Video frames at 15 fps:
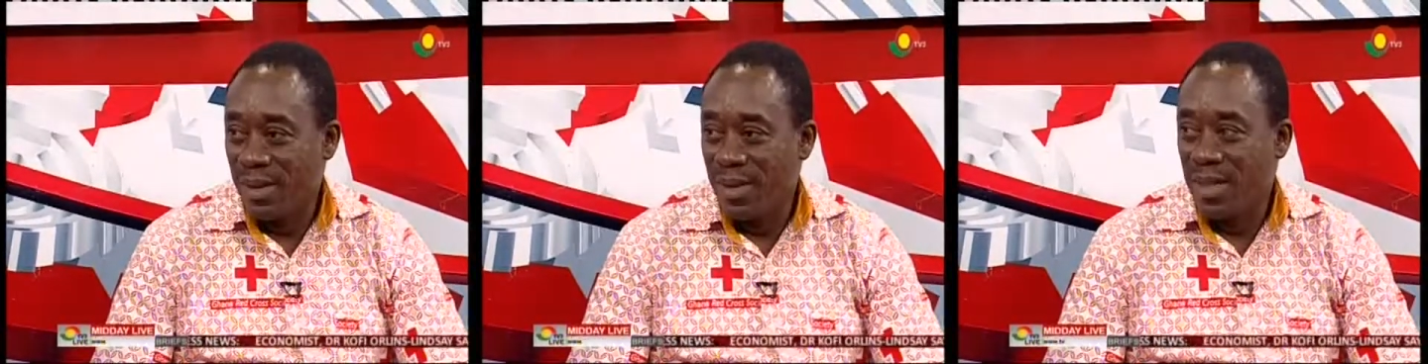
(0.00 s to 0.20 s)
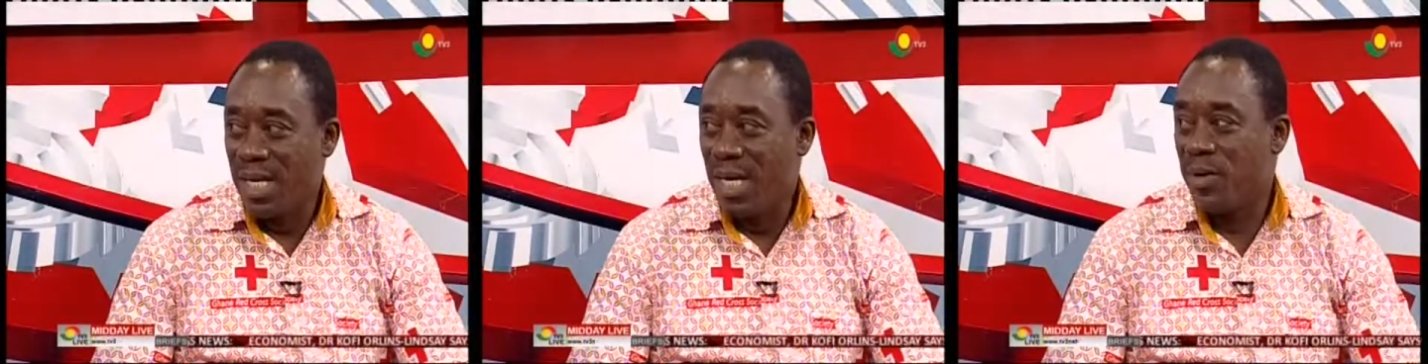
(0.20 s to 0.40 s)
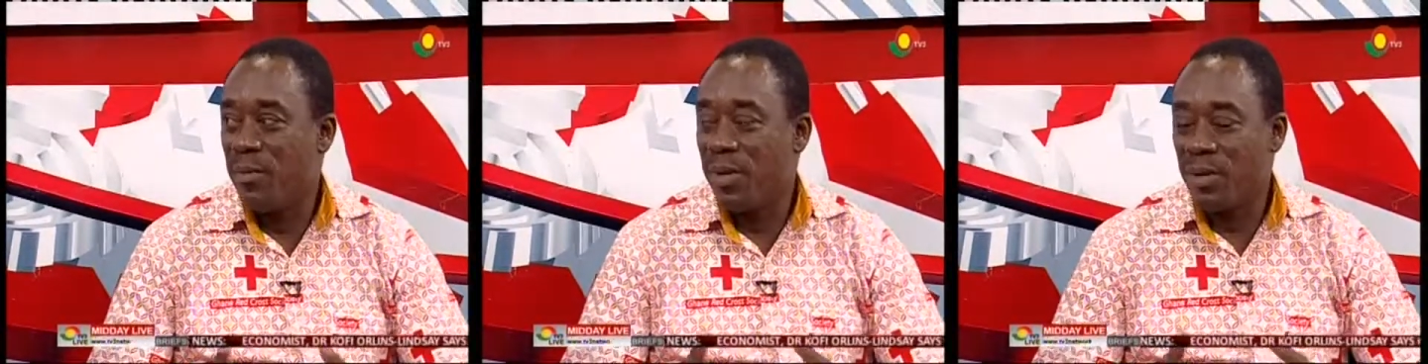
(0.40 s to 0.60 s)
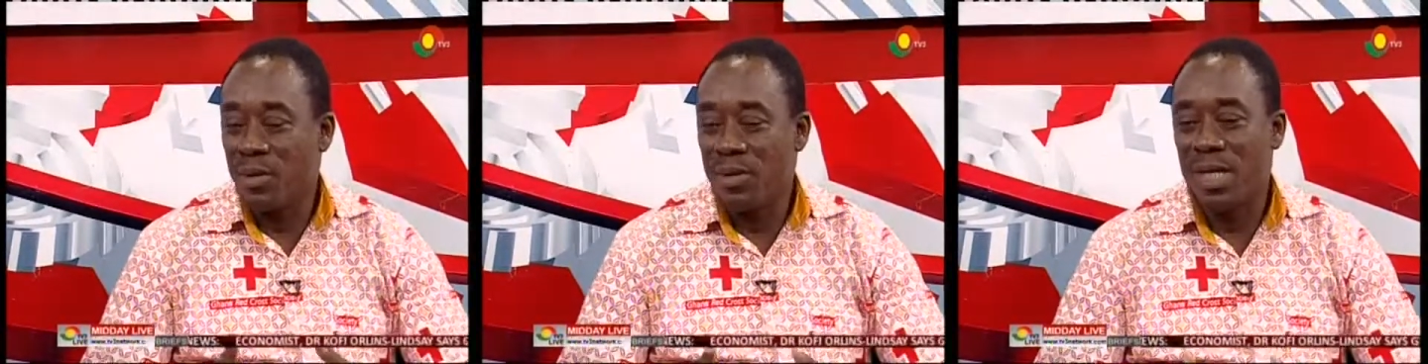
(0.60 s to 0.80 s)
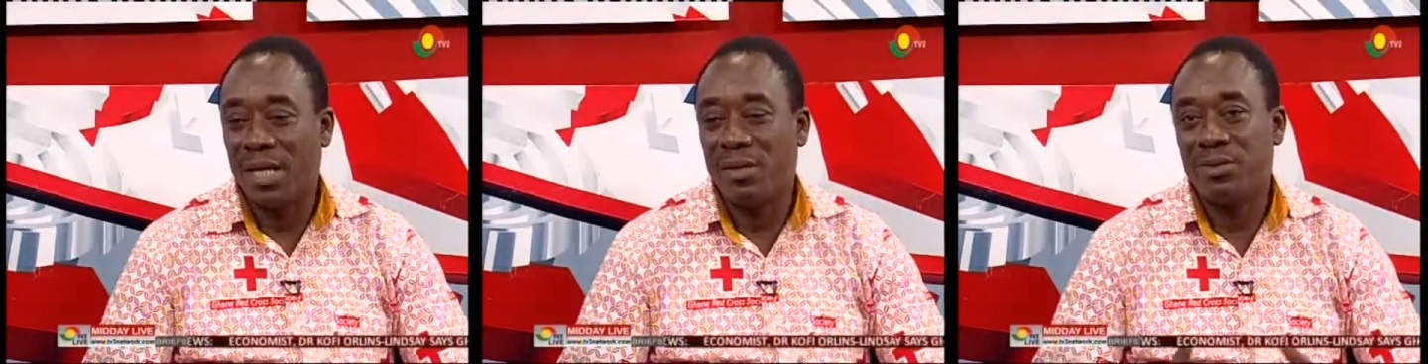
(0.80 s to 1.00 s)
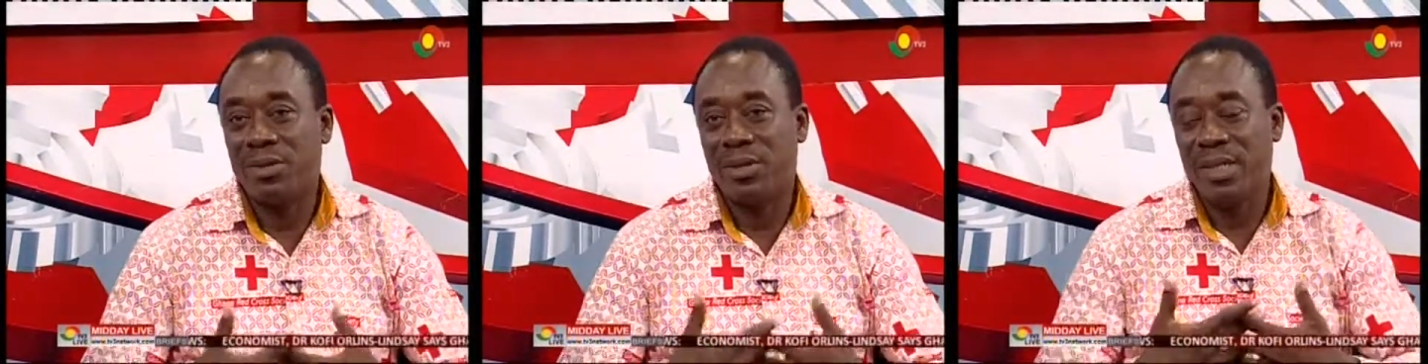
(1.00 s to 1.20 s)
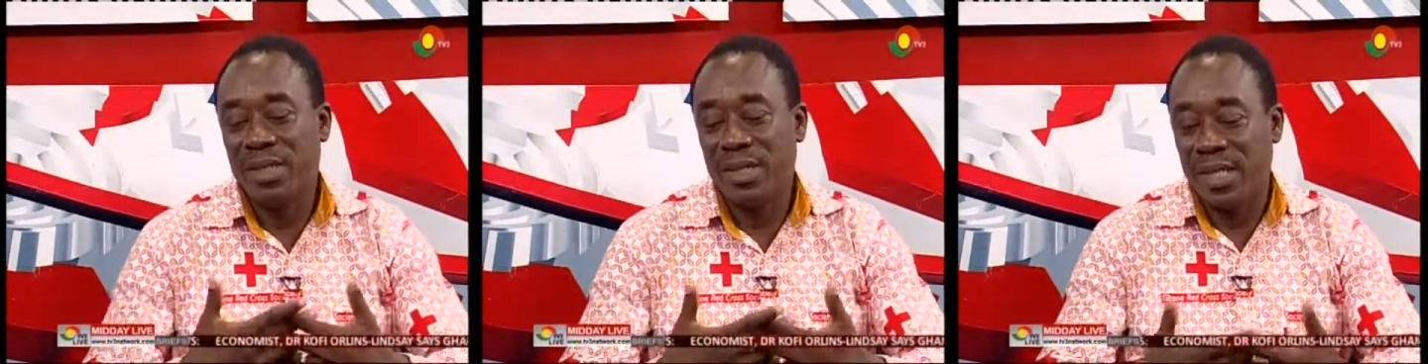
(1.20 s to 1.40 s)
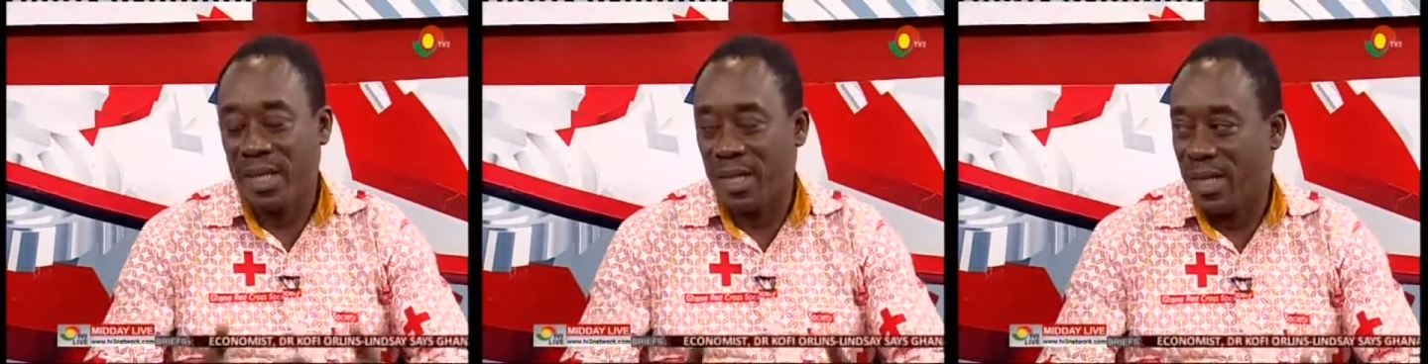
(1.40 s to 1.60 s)
And we know that during
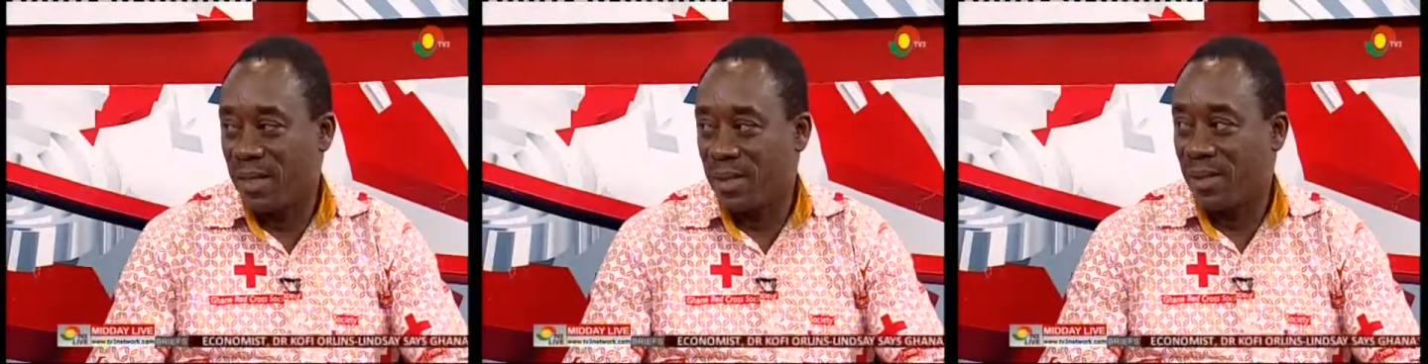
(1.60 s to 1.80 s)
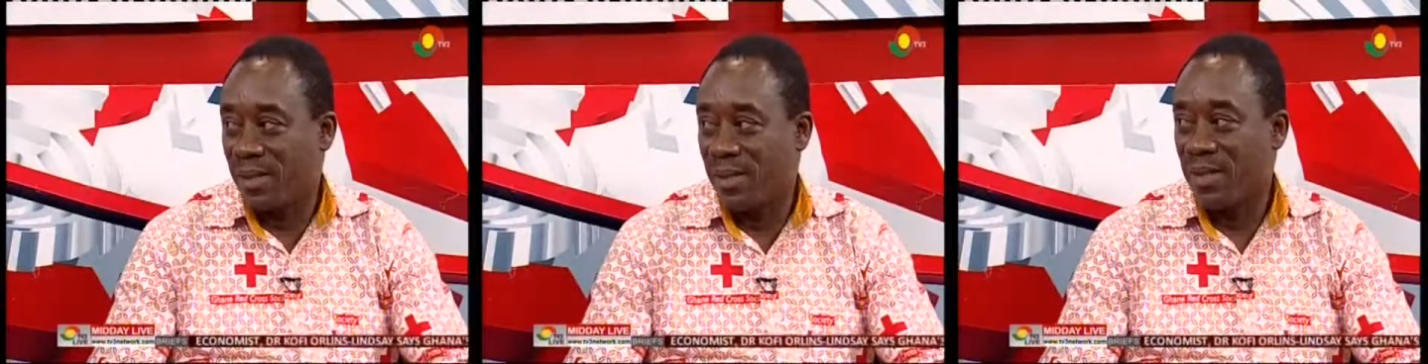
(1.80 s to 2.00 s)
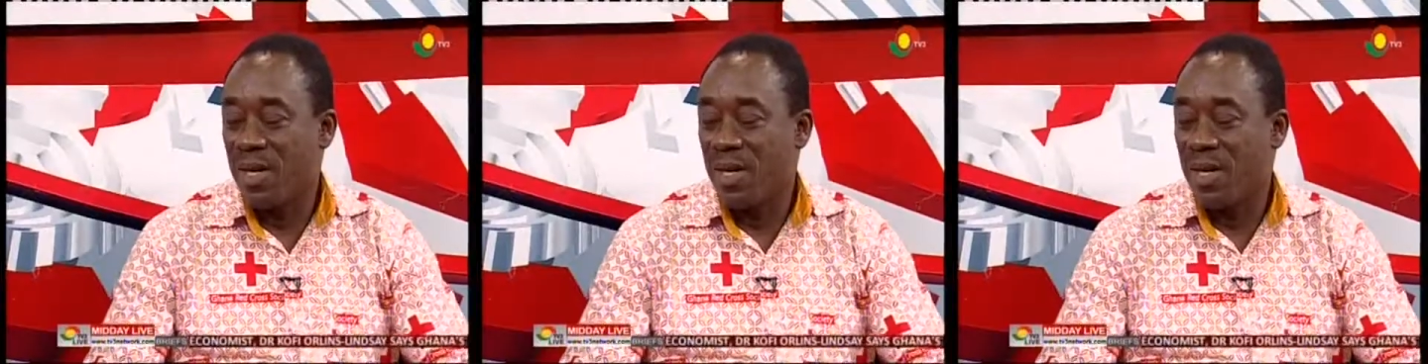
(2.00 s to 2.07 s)
the elections,